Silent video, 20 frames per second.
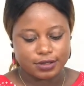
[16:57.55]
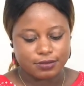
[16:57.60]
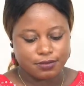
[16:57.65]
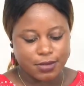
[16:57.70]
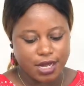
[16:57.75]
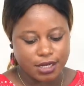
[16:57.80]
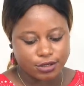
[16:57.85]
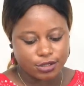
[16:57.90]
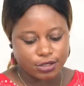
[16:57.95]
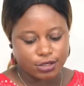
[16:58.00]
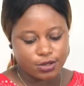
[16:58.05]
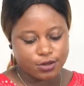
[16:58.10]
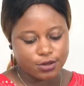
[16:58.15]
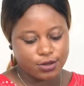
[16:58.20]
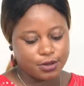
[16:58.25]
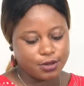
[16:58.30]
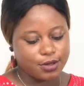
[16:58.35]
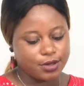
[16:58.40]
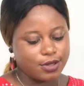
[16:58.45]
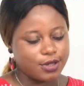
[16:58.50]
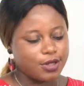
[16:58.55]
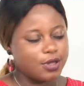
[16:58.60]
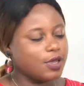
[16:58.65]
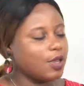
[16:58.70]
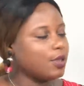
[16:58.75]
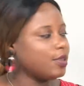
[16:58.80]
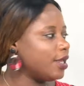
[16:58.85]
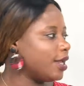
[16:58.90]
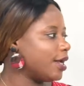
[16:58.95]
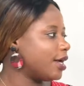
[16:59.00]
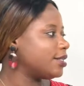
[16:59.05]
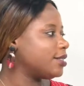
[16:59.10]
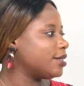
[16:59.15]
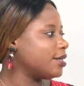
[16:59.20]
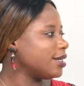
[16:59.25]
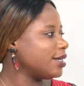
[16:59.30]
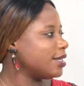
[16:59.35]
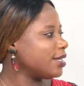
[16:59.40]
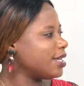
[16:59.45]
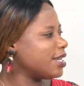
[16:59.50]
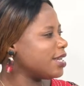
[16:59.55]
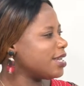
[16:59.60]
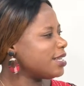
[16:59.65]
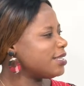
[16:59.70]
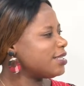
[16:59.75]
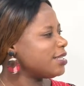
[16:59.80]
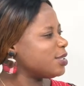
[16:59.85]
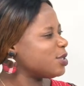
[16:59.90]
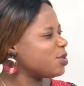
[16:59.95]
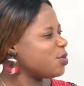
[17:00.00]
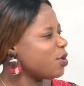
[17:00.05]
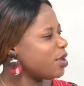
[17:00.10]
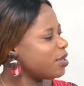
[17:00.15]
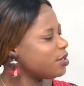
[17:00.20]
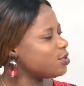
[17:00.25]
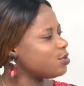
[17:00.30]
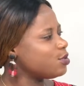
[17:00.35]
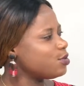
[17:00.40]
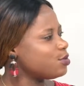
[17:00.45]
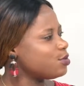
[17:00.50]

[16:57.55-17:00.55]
Mark Jr., you think that it is going to?